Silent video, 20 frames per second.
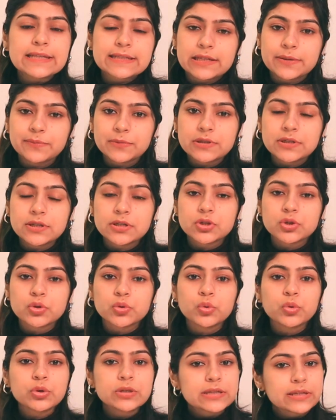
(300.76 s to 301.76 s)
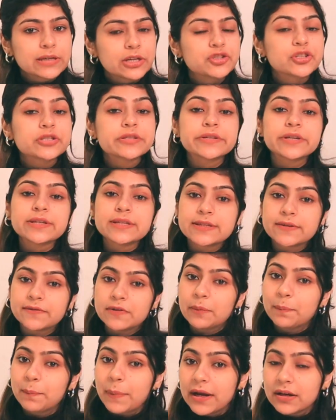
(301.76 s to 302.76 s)
is limited to registered
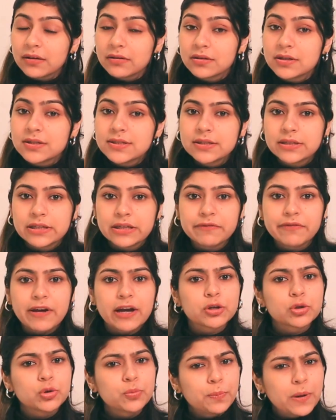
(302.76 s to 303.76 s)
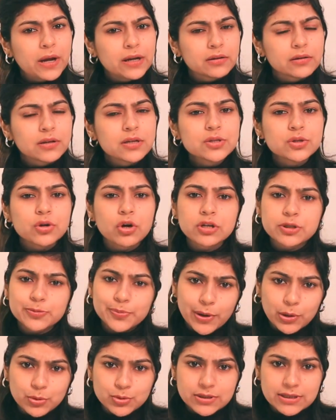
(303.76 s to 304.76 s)
civil partners, de facto partners, or
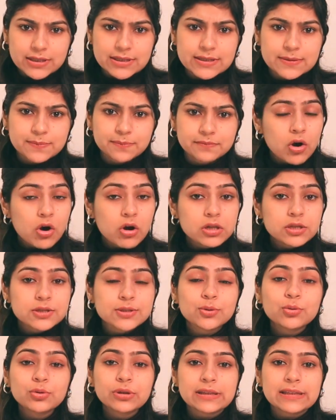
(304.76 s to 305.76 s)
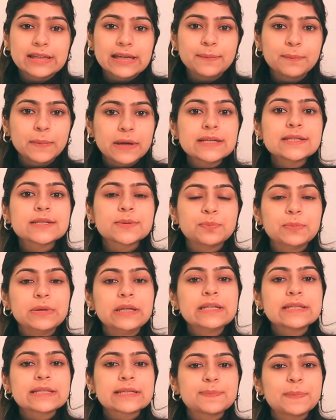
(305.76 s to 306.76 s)
spouses. Also, they must
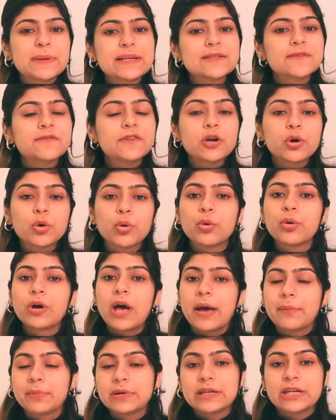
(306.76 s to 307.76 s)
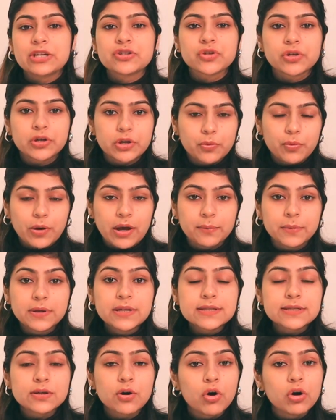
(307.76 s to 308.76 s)
meet specific cohabitation
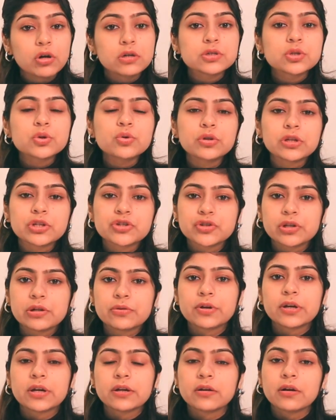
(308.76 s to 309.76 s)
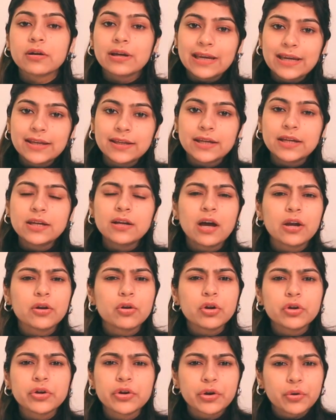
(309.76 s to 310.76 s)
requirements. Also, the children under 18 are
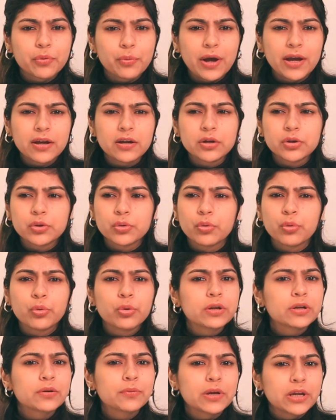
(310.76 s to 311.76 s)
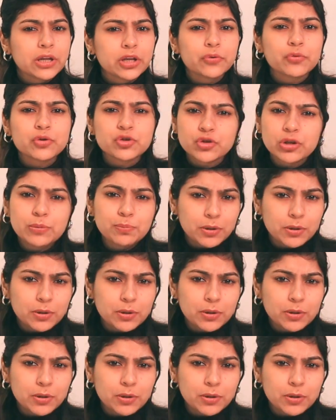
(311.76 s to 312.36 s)
not required to hold individual